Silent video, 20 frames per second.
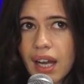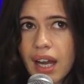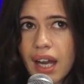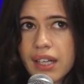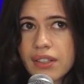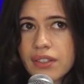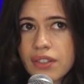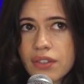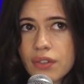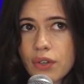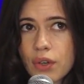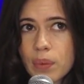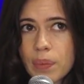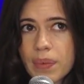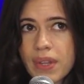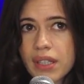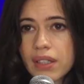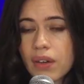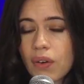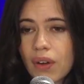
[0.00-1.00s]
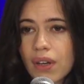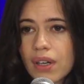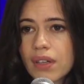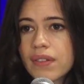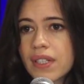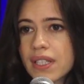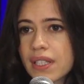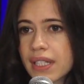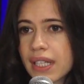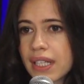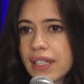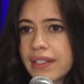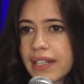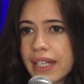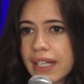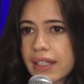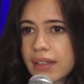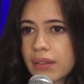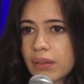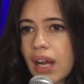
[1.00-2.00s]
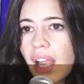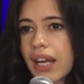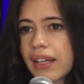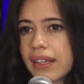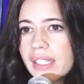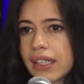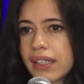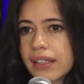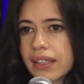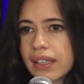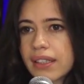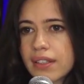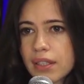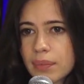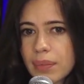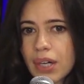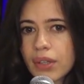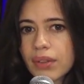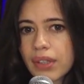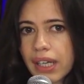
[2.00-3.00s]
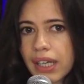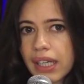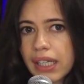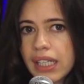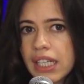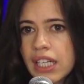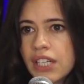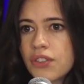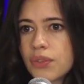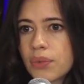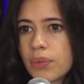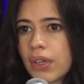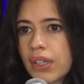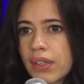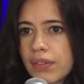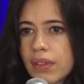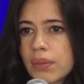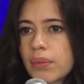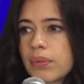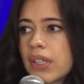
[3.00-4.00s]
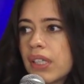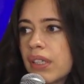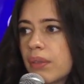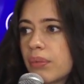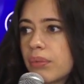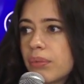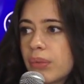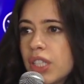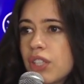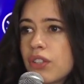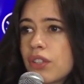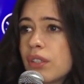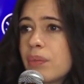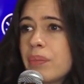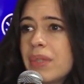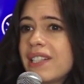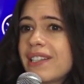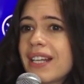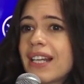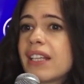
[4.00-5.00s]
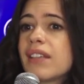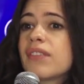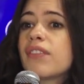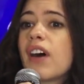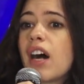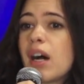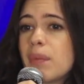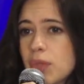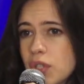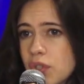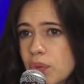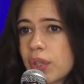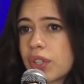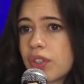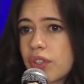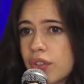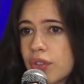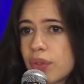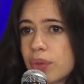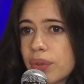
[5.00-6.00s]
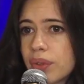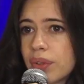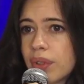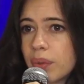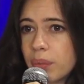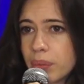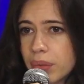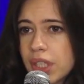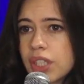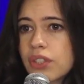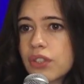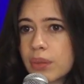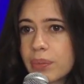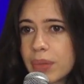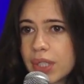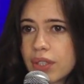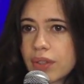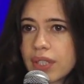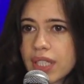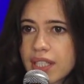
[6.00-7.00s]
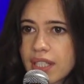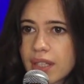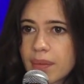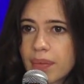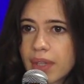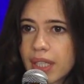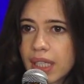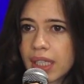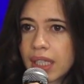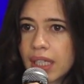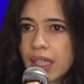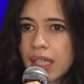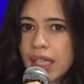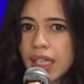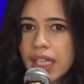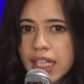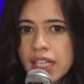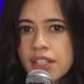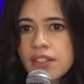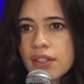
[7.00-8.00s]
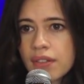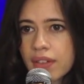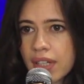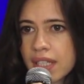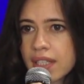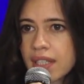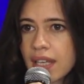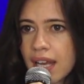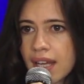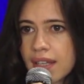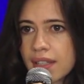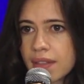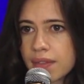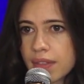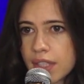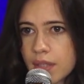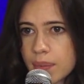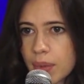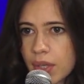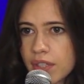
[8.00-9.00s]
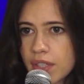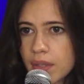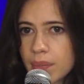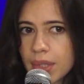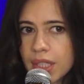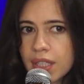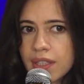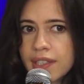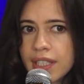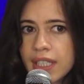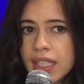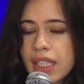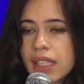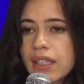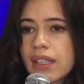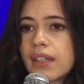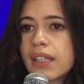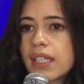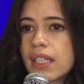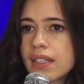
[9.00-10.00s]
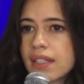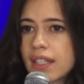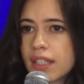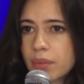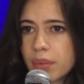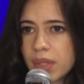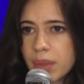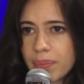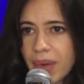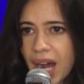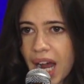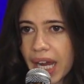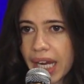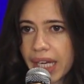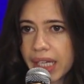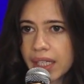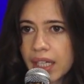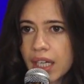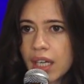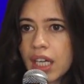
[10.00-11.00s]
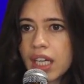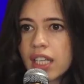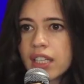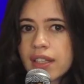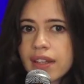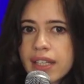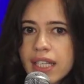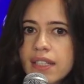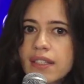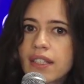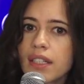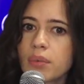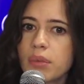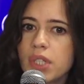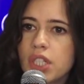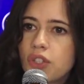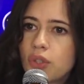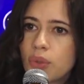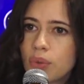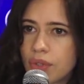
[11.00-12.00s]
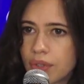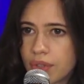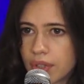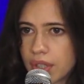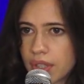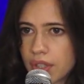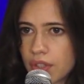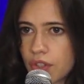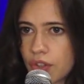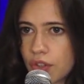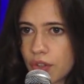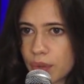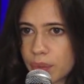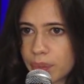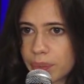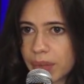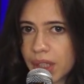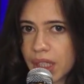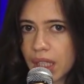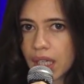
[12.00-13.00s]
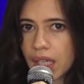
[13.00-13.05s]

I just hope that all of us can take, I think it's about each one of us, we shouldn't be telling farmers what to do. We should be doing something. Each of us has a responsibility in the things that we buy, in the things that we choose to consume.